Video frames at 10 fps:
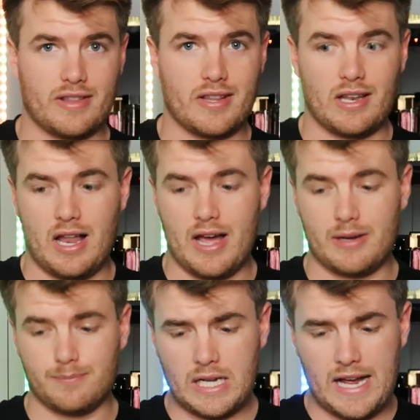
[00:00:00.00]
that's in the
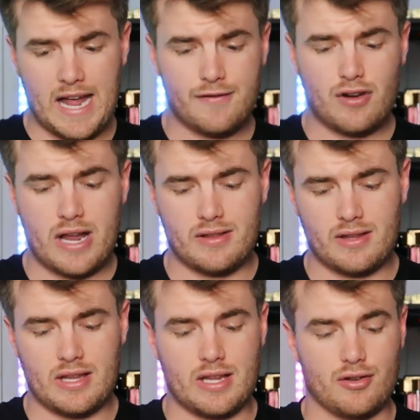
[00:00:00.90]
line. I have
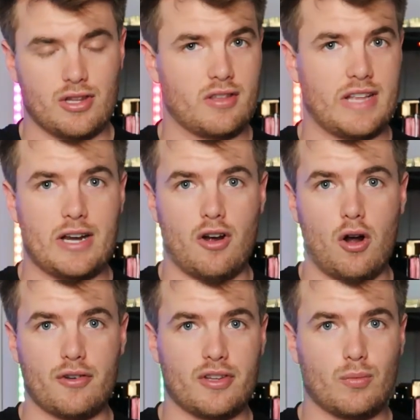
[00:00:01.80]
tried the just standard
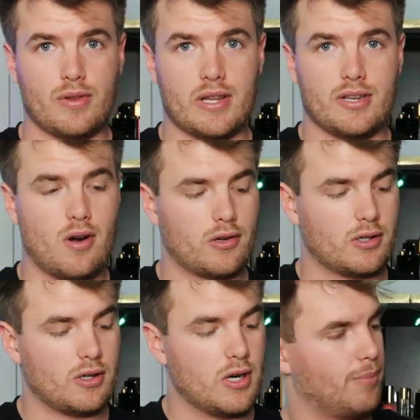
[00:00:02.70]
artisan with the
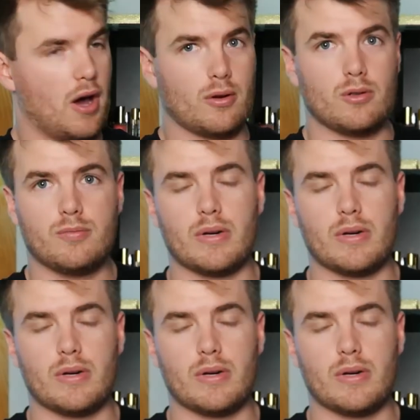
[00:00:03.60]
darker bottle,